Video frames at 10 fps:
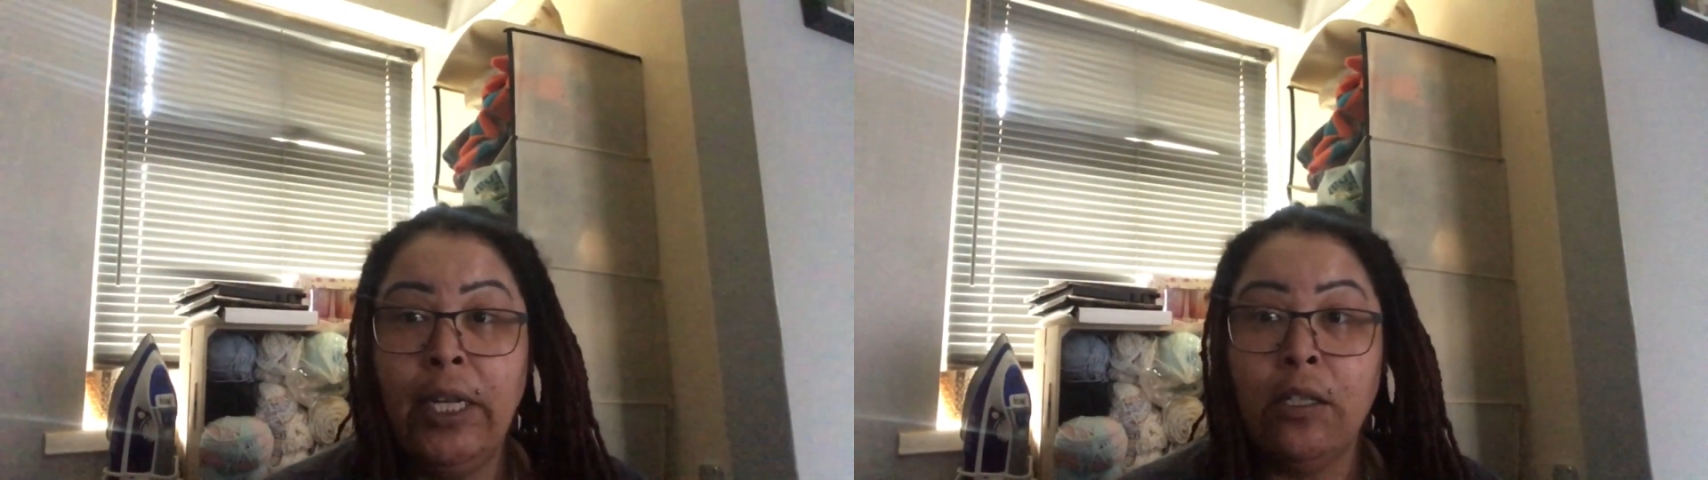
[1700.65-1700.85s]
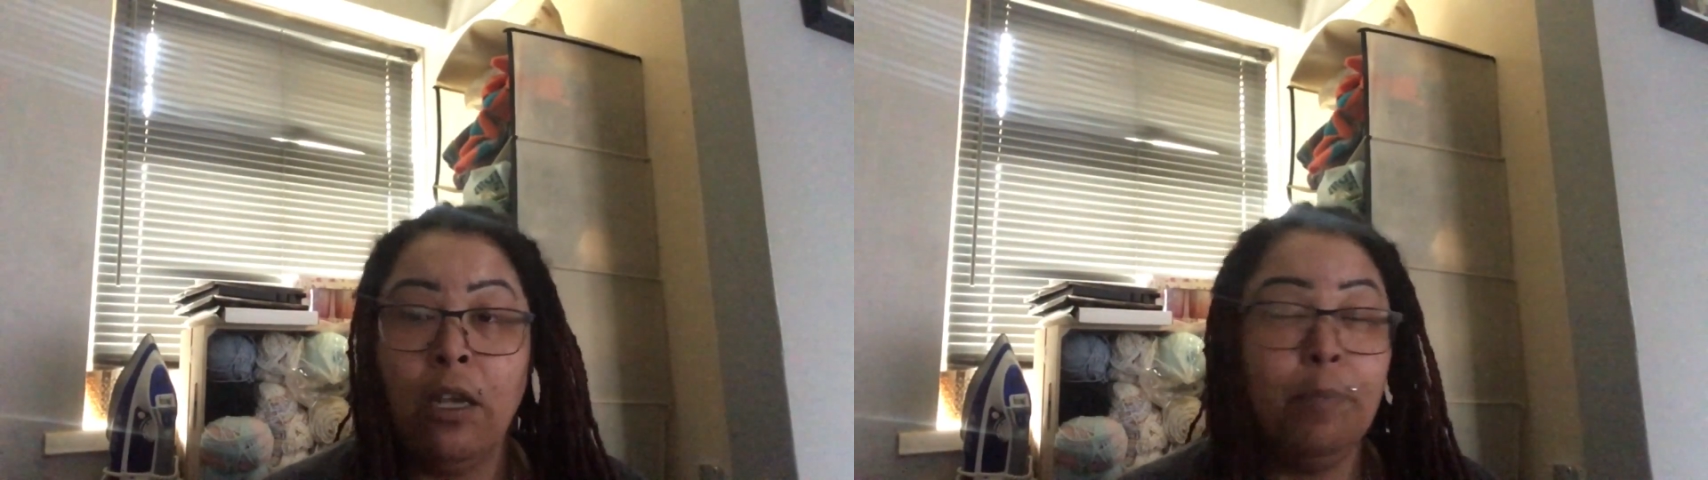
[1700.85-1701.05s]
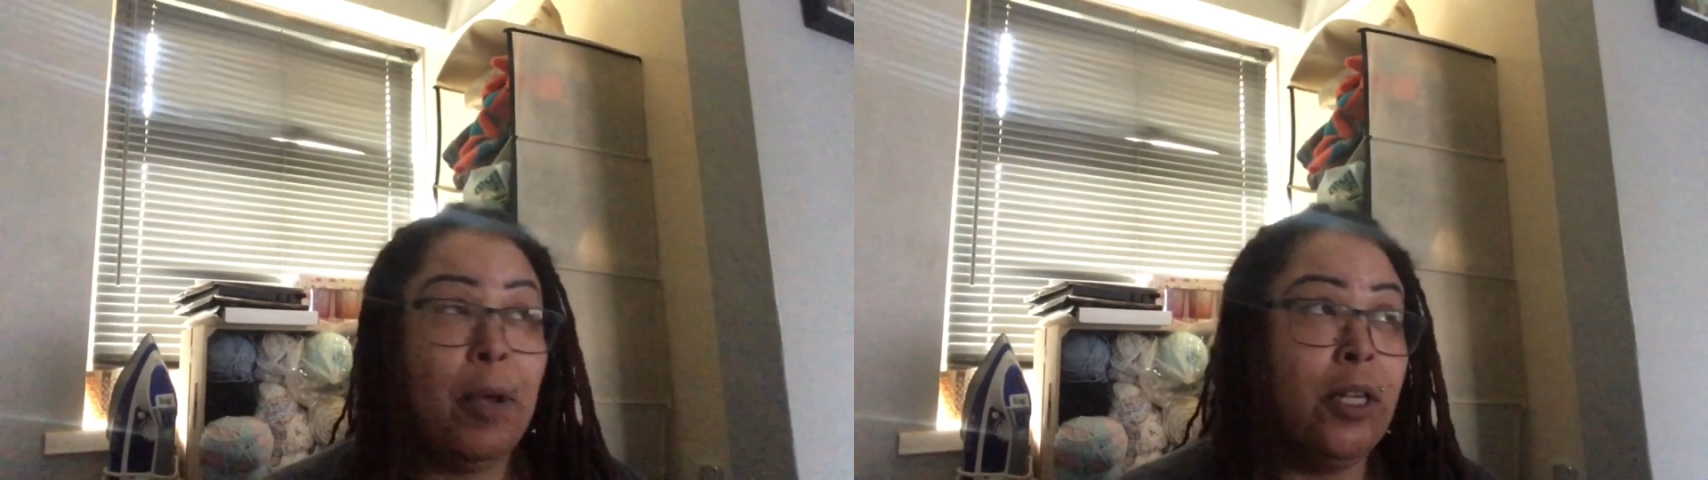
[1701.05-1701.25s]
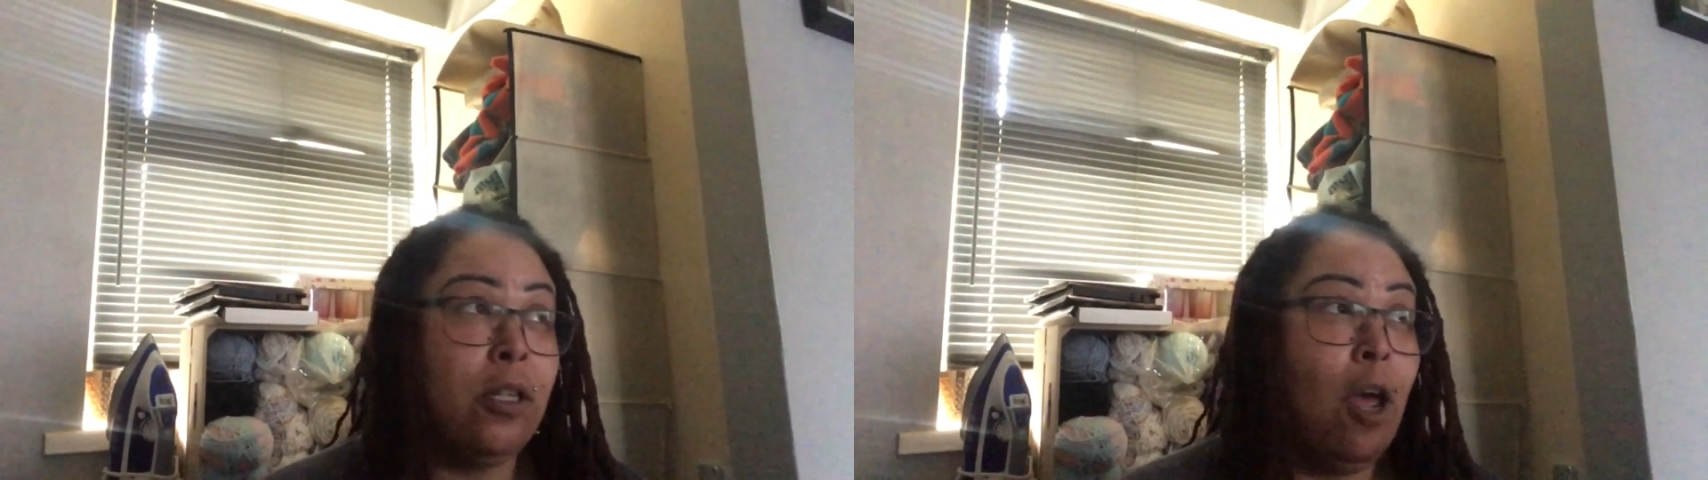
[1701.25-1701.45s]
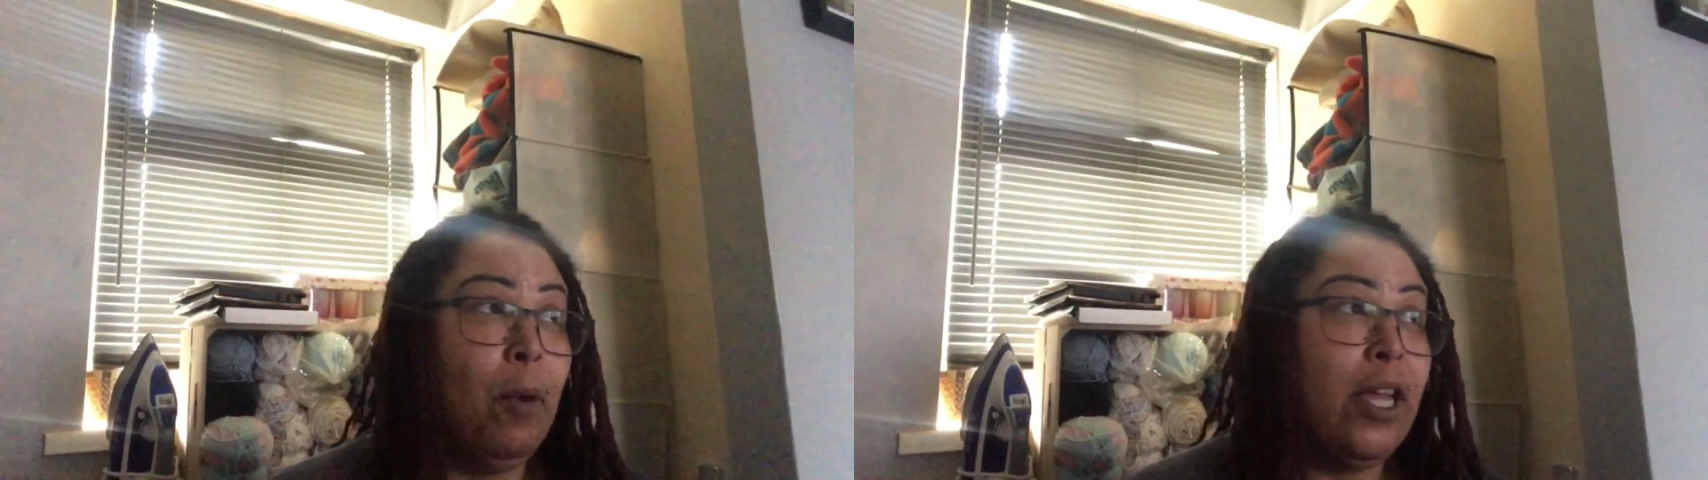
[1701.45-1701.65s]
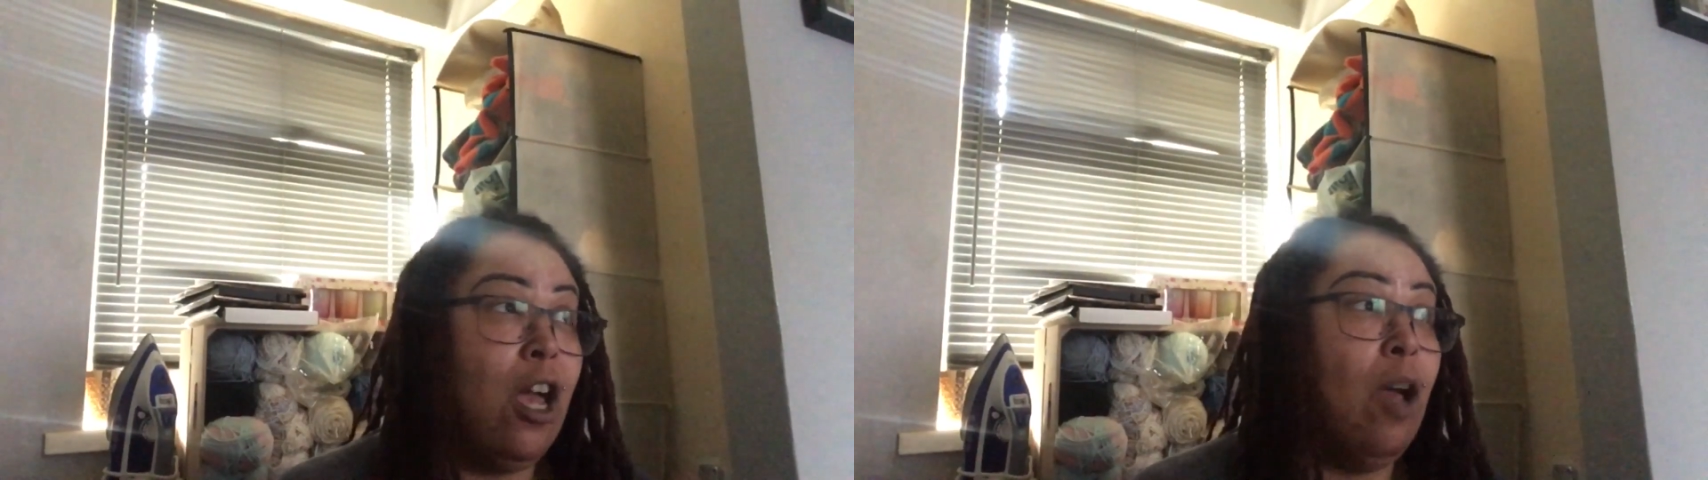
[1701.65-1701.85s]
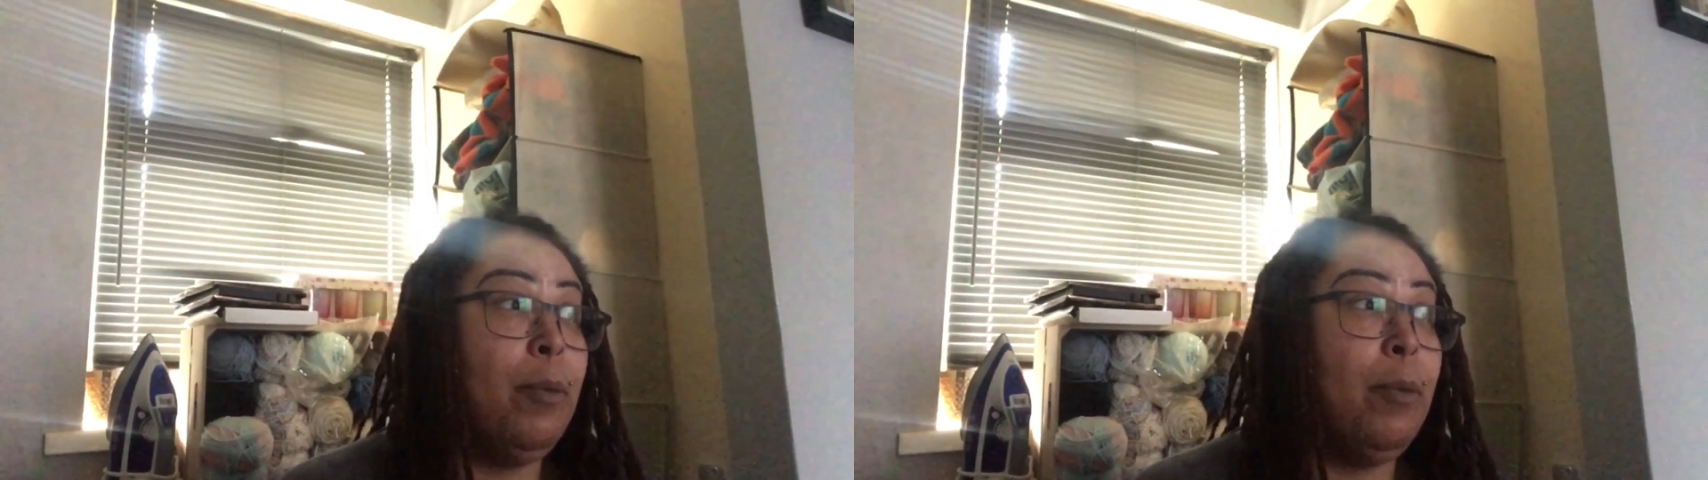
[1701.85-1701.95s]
So by the time I get up,